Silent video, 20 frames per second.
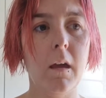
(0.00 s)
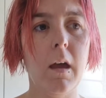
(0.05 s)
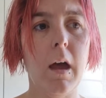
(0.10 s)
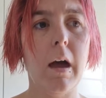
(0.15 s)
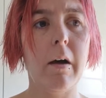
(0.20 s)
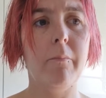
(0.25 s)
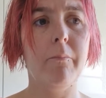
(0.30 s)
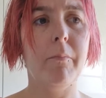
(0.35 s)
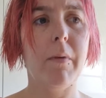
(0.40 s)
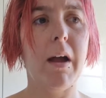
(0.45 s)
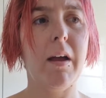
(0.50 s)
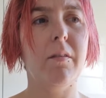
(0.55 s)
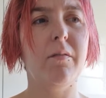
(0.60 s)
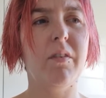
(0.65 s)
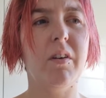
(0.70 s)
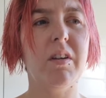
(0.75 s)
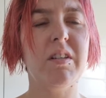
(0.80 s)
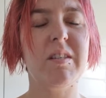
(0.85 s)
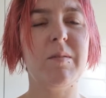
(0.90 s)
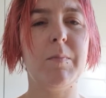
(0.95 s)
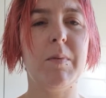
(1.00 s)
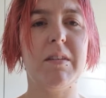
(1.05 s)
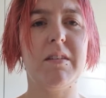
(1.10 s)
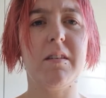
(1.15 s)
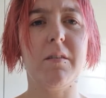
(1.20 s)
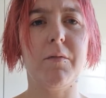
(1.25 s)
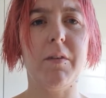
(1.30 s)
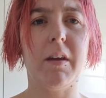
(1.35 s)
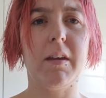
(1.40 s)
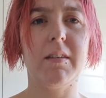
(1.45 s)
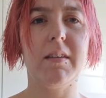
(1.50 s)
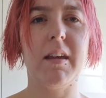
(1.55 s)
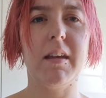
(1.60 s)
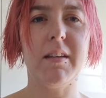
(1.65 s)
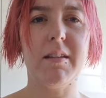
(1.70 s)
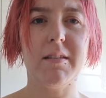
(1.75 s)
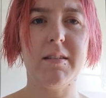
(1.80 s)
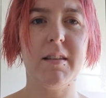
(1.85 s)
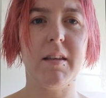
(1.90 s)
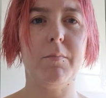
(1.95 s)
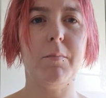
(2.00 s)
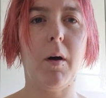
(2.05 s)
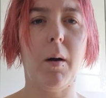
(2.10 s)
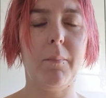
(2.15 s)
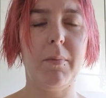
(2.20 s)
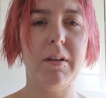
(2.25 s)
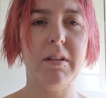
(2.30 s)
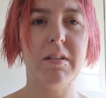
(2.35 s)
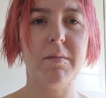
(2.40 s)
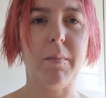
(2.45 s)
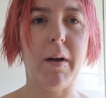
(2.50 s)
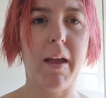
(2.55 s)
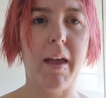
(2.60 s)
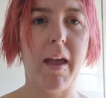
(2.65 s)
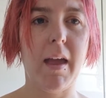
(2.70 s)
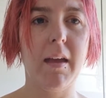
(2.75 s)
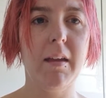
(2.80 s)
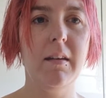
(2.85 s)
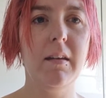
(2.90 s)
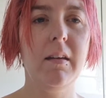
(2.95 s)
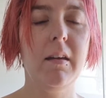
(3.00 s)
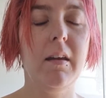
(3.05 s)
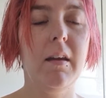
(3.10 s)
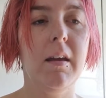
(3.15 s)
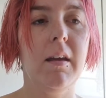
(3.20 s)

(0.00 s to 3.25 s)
I have very specific things that pop into my head,